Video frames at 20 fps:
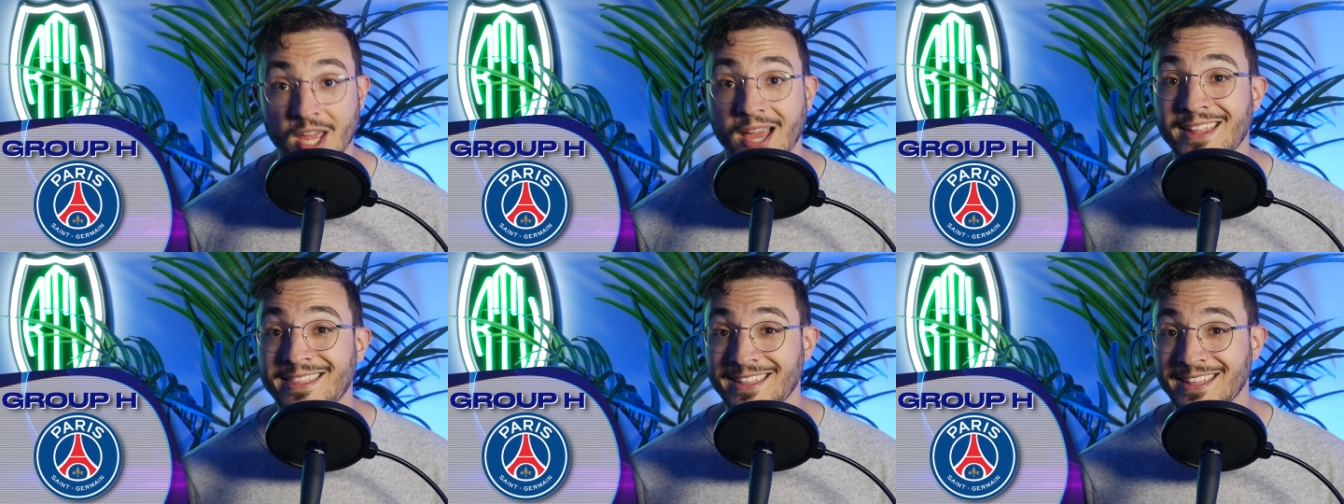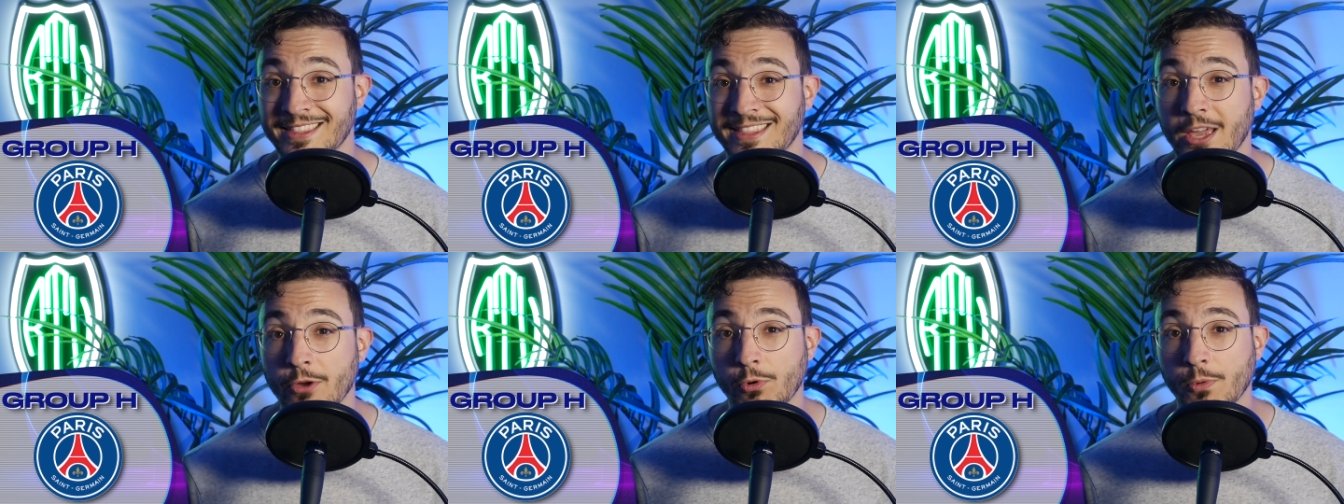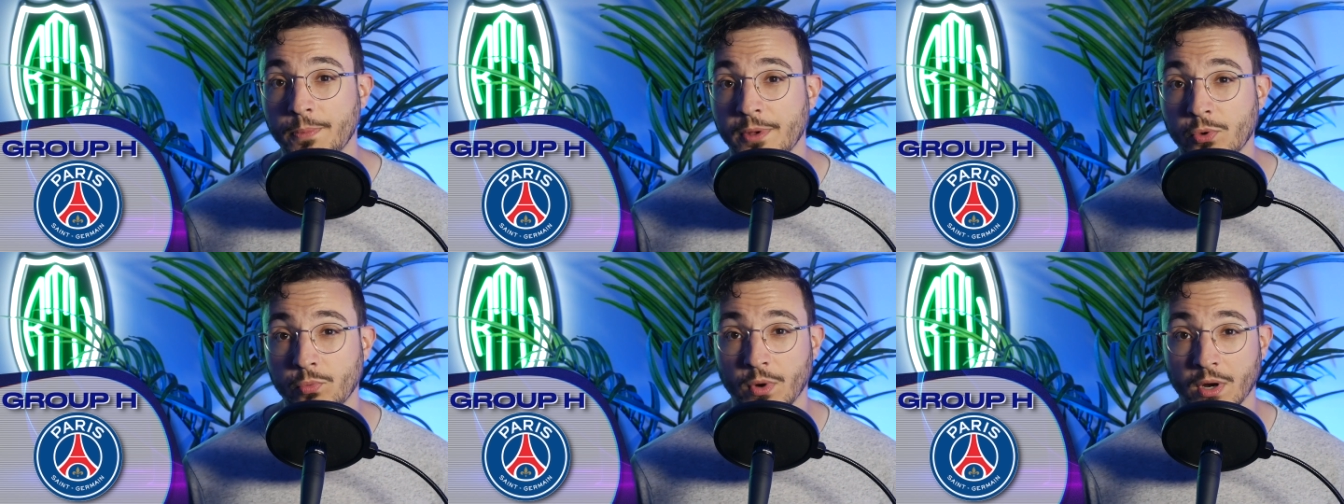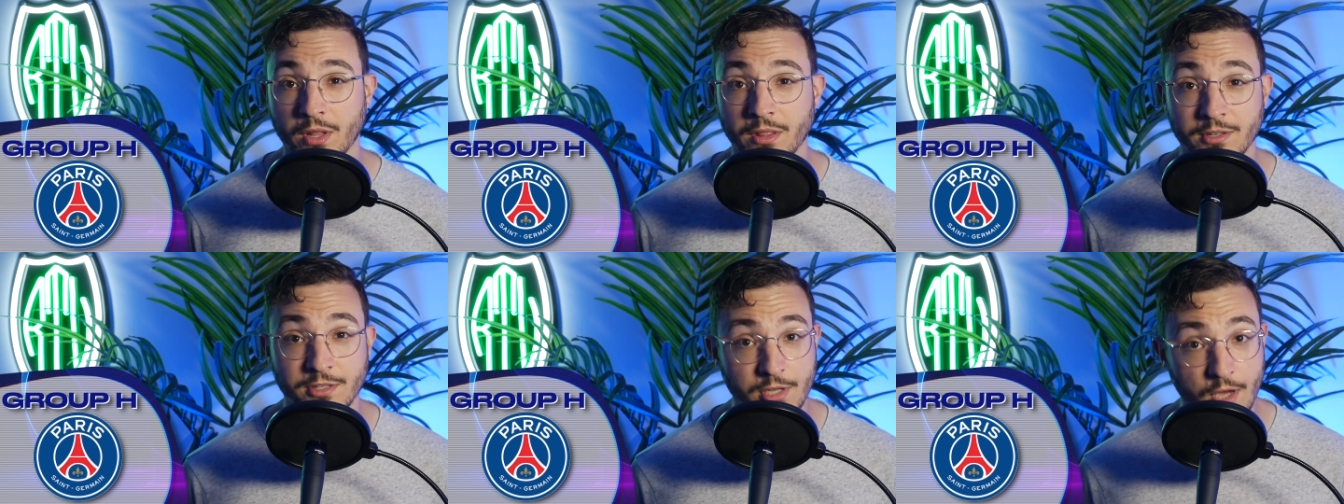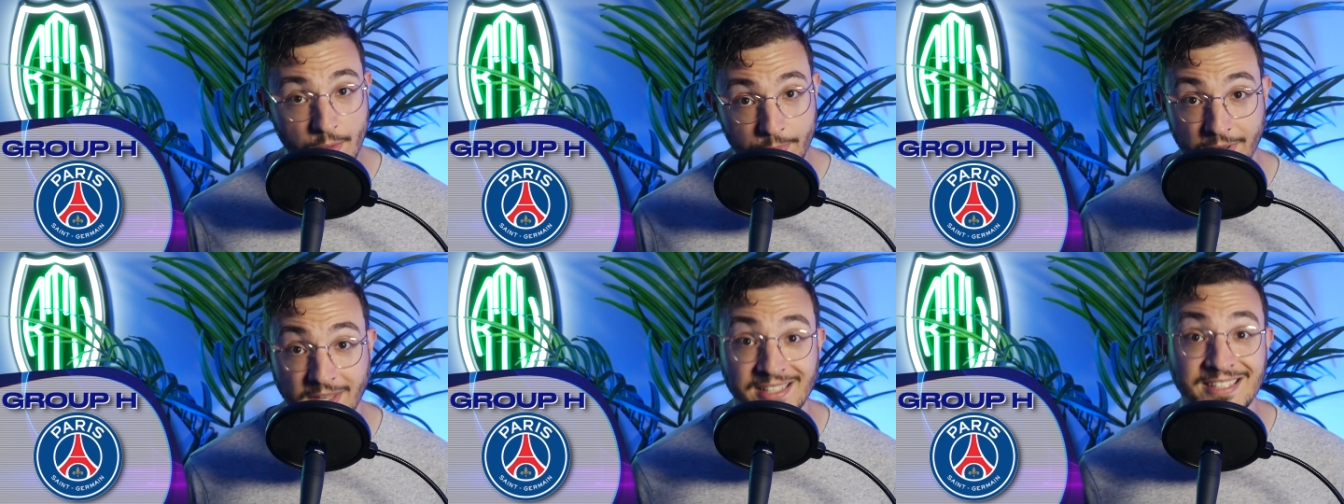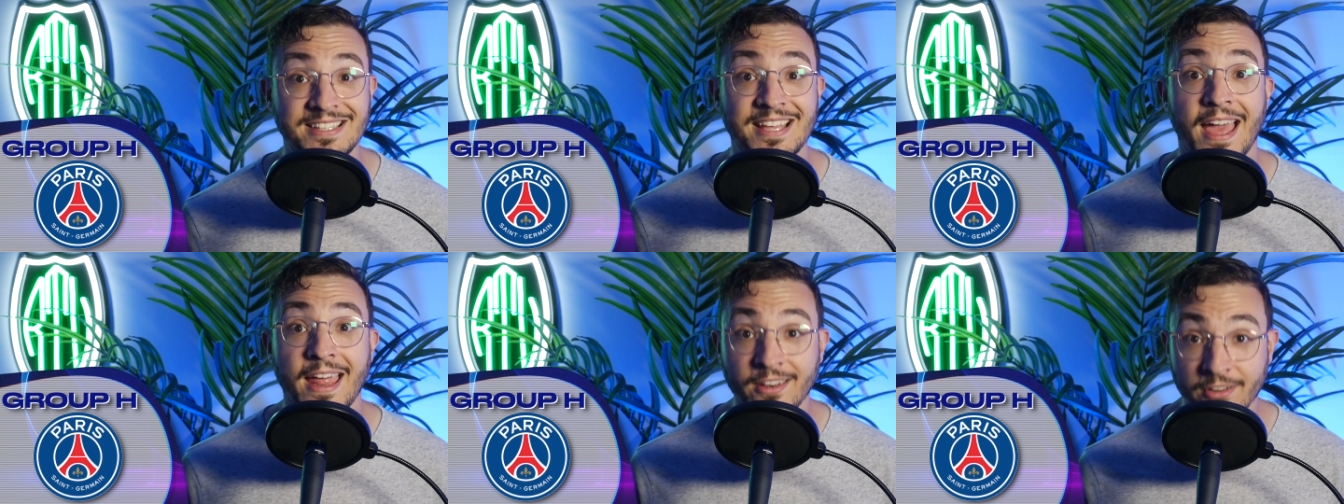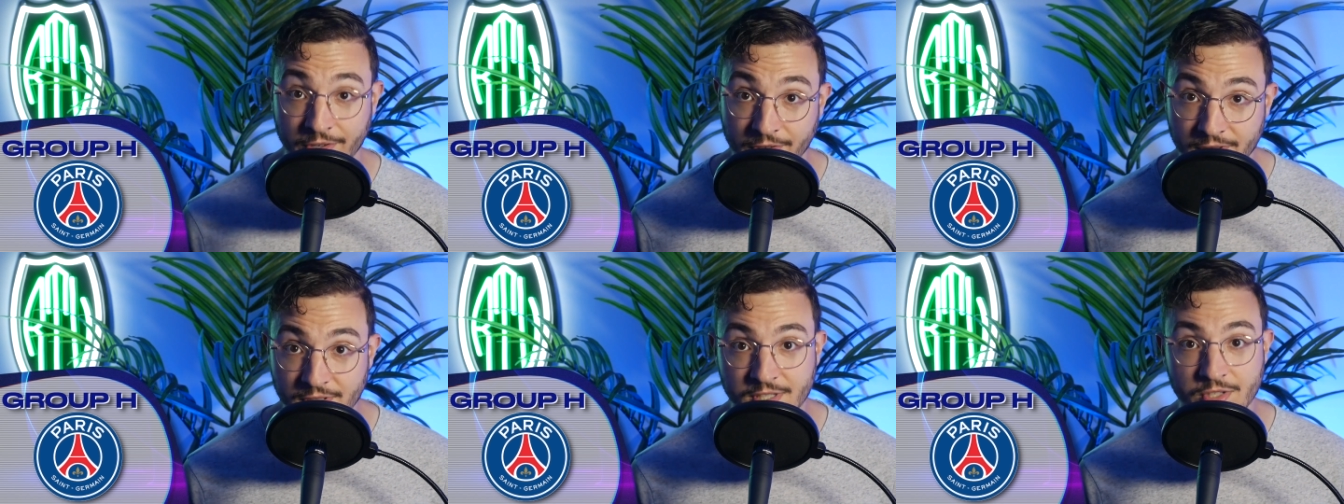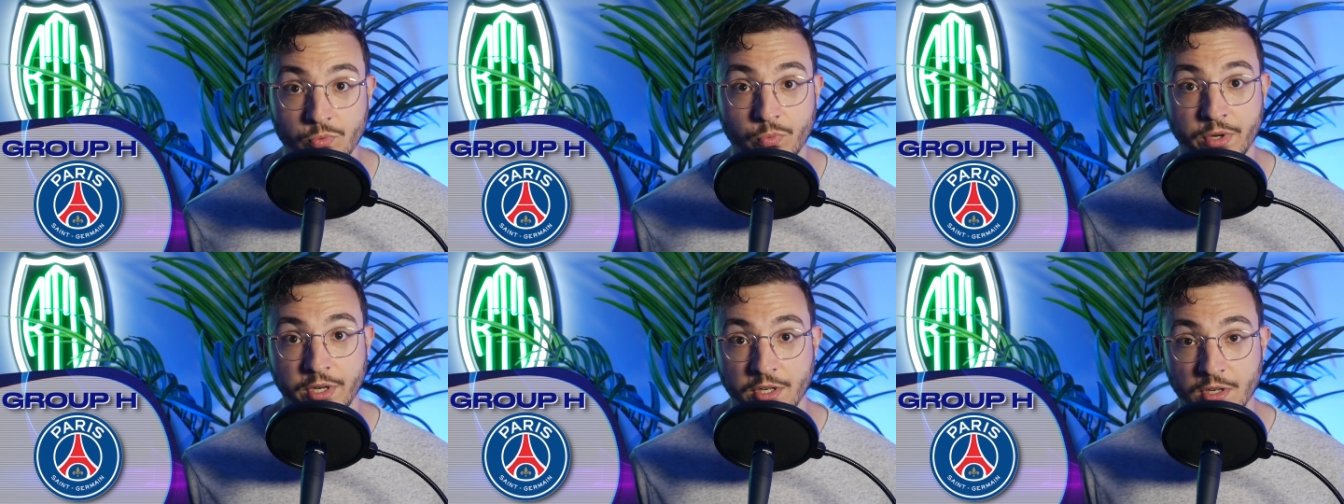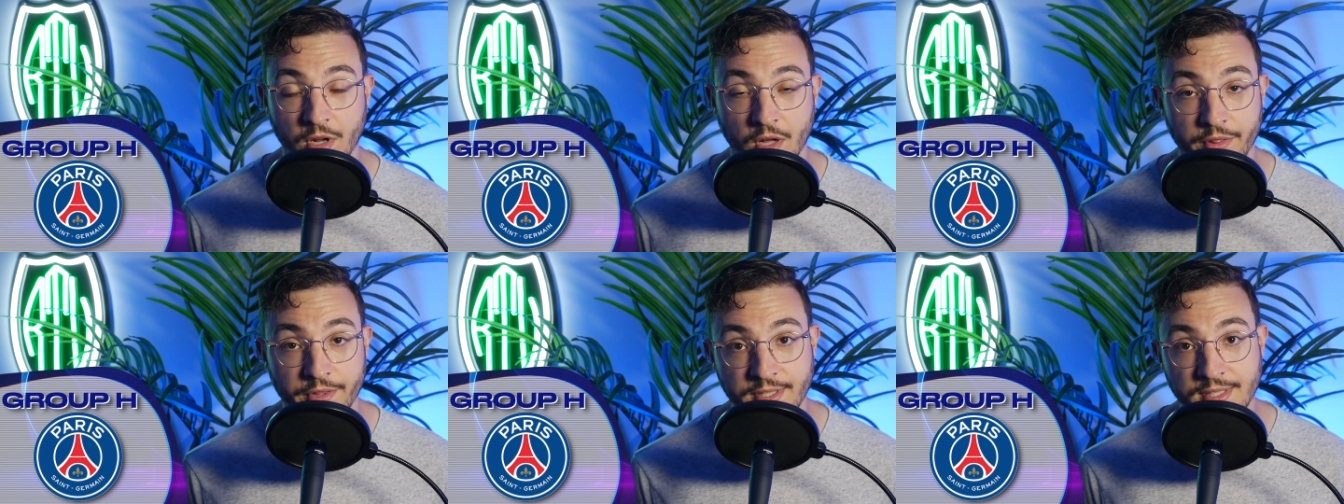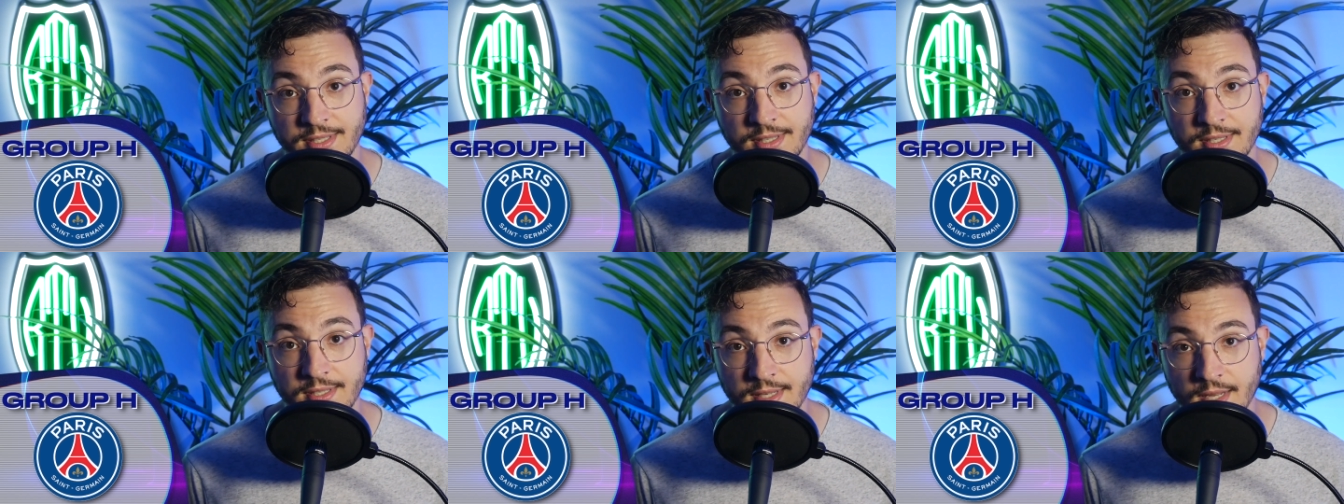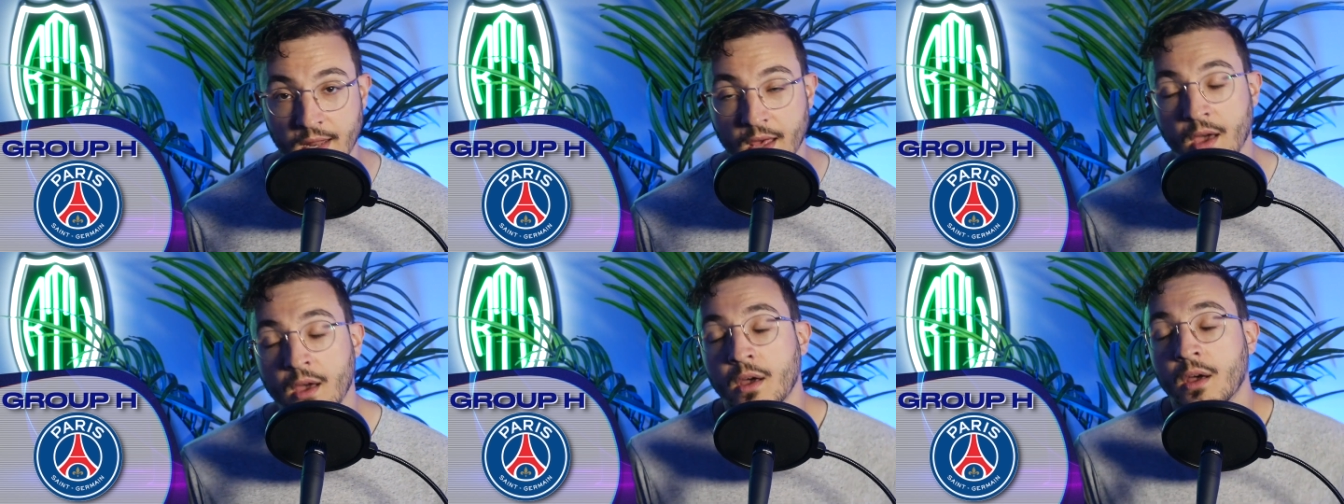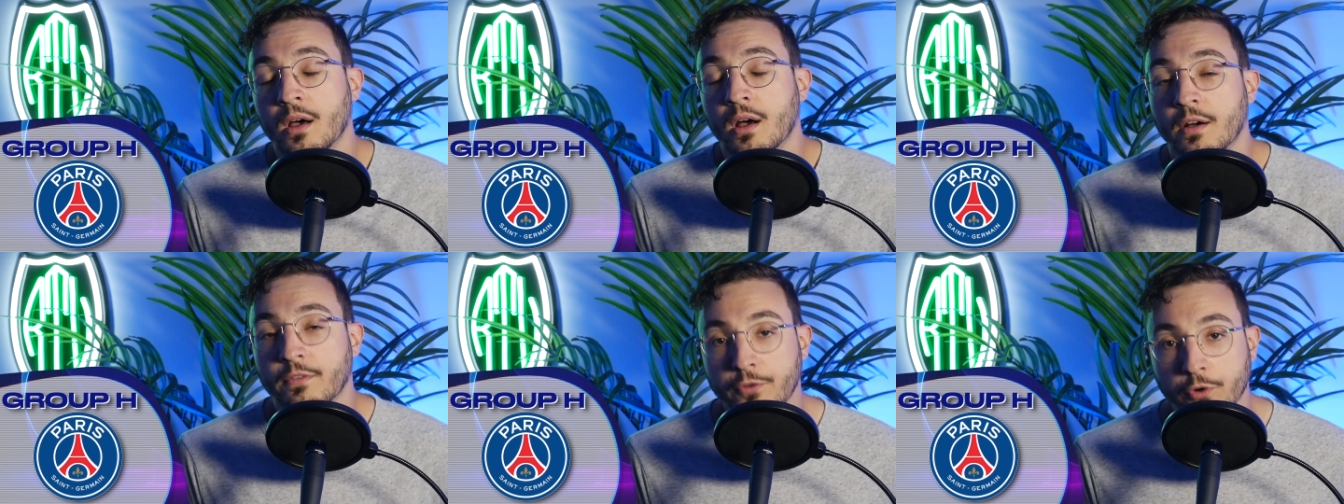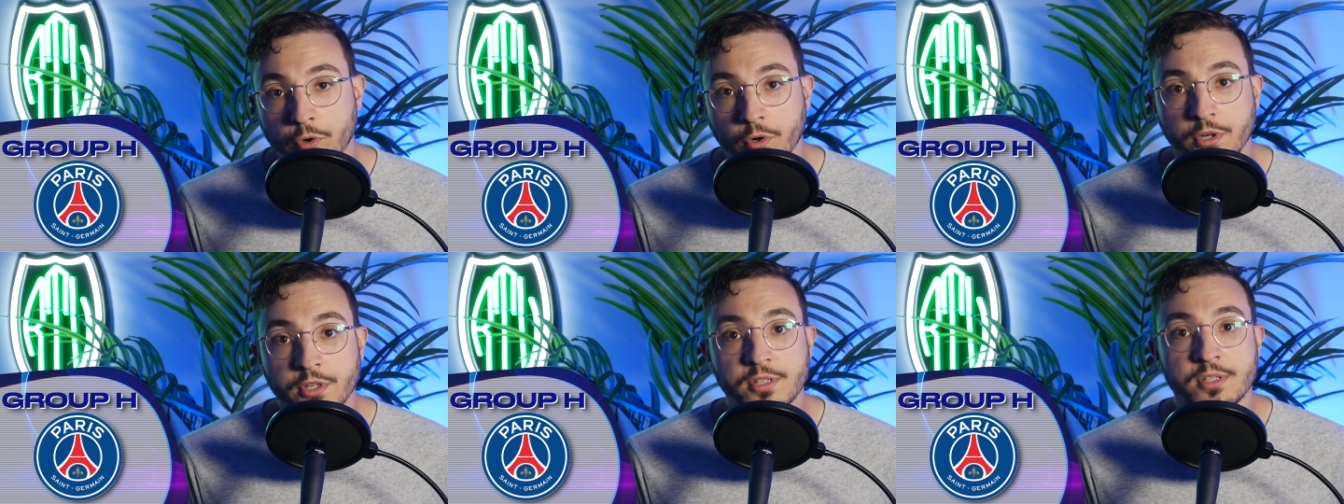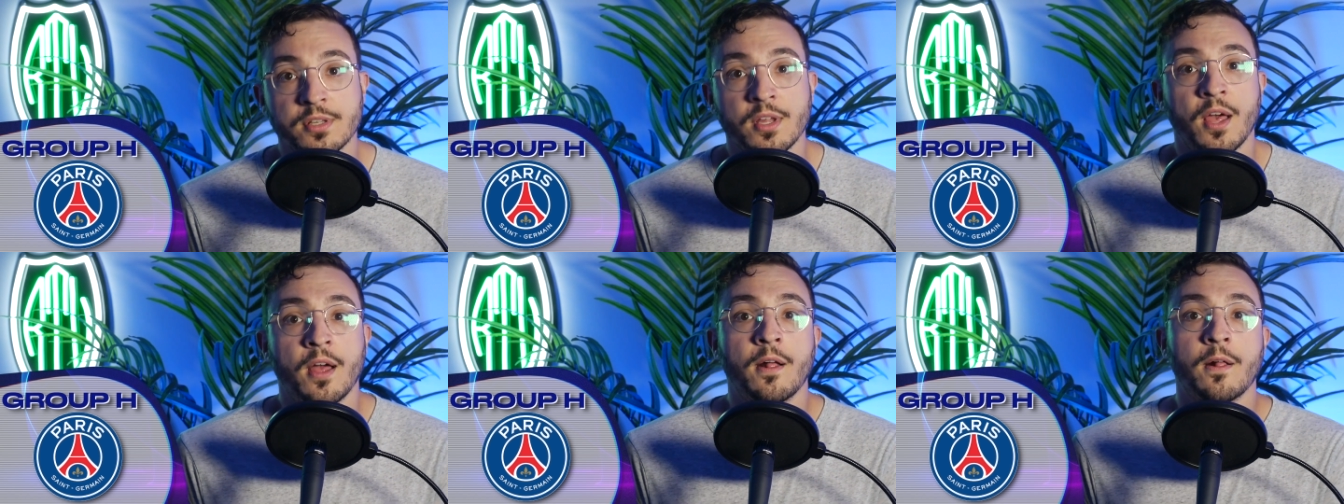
I think they will be one of the top contenders to win it all this season. Of course,